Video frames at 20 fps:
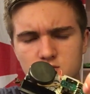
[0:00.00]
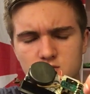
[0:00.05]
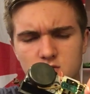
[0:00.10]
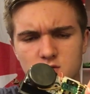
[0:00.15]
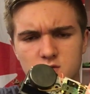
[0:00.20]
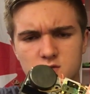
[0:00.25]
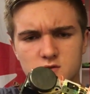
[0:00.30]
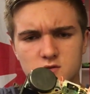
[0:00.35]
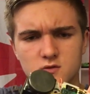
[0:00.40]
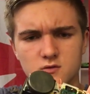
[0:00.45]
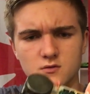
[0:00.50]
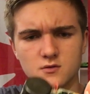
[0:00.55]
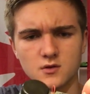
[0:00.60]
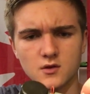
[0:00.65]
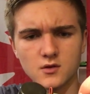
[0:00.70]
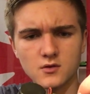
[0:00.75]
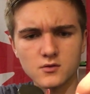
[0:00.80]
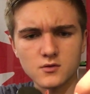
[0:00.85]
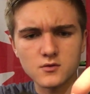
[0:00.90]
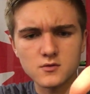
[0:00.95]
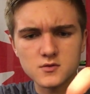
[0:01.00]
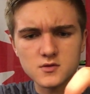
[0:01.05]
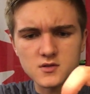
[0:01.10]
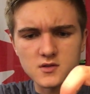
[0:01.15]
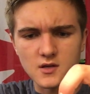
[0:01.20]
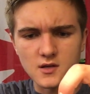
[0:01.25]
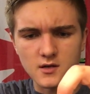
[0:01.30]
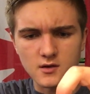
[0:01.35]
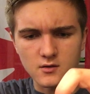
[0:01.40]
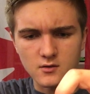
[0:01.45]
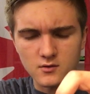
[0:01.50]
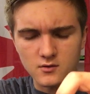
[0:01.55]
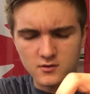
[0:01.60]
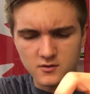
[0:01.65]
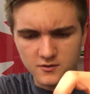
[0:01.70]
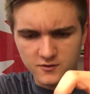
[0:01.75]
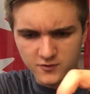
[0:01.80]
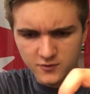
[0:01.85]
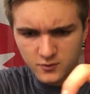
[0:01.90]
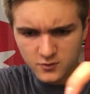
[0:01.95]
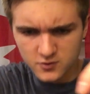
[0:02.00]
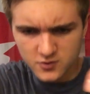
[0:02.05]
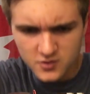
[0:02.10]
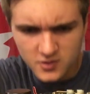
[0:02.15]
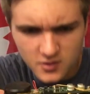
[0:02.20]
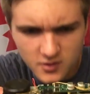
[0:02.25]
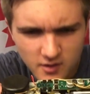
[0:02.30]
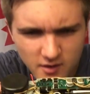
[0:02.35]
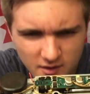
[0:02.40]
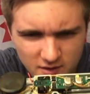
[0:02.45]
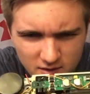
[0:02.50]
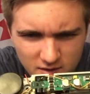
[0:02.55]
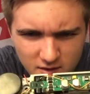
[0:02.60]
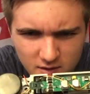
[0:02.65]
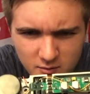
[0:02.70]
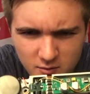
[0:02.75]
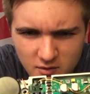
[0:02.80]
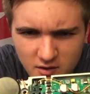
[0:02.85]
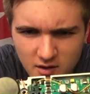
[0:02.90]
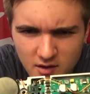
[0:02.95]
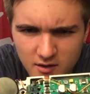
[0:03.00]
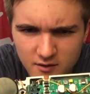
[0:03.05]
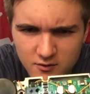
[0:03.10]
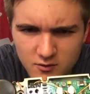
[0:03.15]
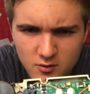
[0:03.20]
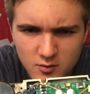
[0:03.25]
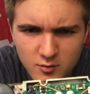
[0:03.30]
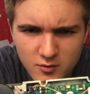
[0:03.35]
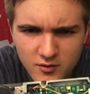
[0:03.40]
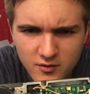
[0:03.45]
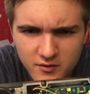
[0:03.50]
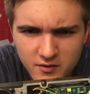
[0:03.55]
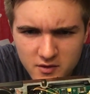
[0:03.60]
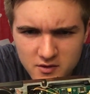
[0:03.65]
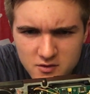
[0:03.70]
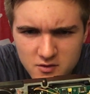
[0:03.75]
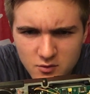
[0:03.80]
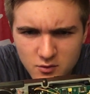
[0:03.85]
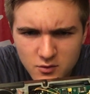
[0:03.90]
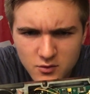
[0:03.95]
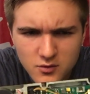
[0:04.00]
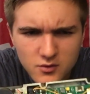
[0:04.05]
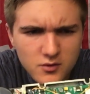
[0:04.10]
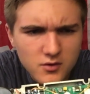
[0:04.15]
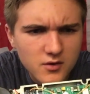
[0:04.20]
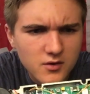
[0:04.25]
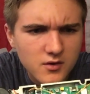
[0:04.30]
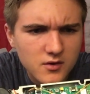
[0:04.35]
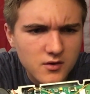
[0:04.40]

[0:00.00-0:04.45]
truck's certainly loose now. Fortunately, I think I'm gonna have to remove this whole